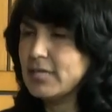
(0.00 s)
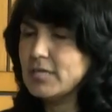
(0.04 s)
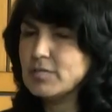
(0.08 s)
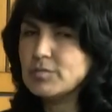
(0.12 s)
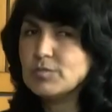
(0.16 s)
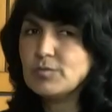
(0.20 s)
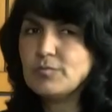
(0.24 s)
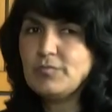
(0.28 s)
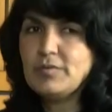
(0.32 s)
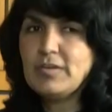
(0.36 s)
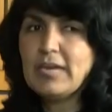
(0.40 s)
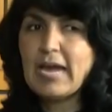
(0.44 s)

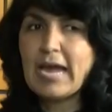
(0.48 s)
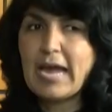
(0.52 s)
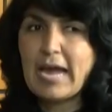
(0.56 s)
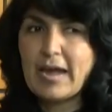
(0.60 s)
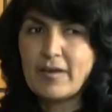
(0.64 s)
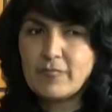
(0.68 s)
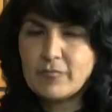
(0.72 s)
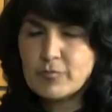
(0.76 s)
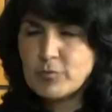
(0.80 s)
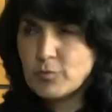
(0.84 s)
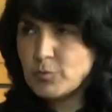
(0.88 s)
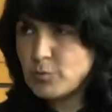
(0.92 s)
So we
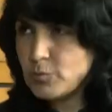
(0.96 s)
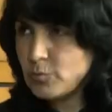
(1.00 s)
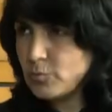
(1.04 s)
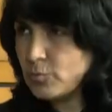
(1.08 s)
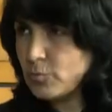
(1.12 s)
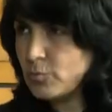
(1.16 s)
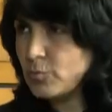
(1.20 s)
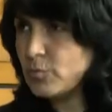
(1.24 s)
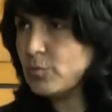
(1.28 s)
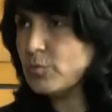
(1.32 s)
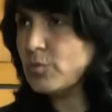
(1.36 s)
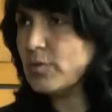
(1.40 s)
have to
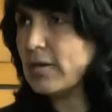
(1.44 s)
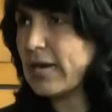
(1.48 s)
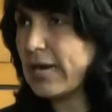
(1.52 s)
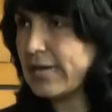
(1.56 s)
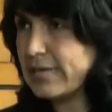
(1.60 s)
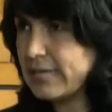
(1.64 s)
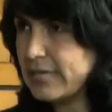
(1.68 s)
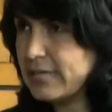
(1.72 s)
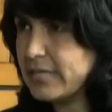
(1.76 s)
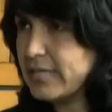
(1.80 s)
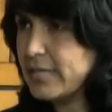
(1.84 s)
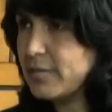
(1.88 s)
do
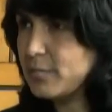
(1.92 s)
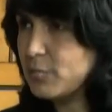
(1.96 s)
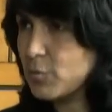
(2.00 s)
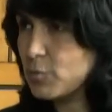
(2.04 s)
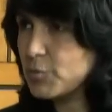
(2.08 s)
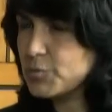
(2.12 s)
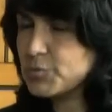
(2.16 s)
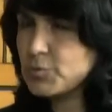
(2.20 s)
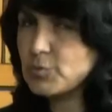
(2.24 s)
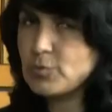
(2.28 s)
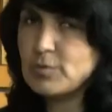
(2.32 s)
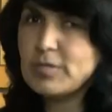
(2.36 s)
R&D
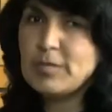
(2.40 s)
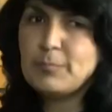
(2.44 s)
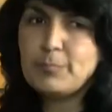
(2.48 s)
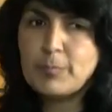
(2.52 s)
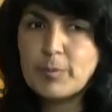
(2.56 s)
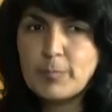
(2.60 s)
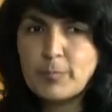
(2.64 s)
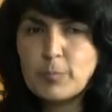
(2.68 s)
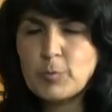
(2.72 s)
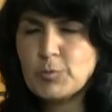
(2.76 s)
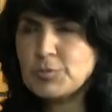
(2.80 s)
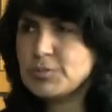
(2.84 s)
more. So in
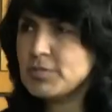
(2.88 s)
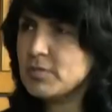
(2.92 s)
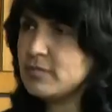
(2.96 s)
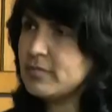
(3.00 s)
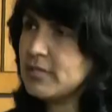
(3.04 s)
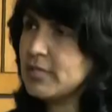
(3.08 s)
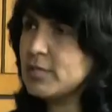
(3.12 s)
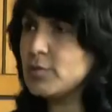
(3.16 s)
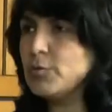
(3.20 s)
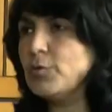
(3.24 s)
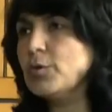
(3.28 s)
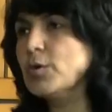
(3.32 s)
proportion,
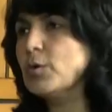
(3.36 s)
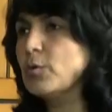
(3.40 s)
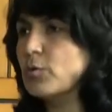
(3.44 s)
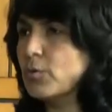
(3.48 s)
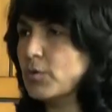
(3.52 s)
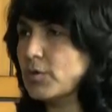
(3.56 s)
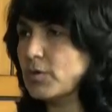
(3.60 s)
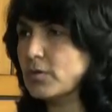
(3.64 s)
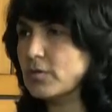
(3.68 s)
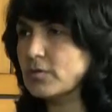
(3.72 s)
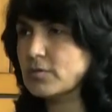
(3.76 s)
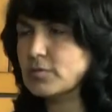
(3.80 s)
we are doing
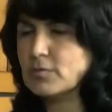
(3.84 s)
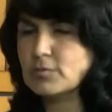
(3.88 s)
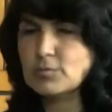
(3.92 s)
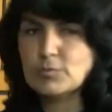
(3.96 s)
good.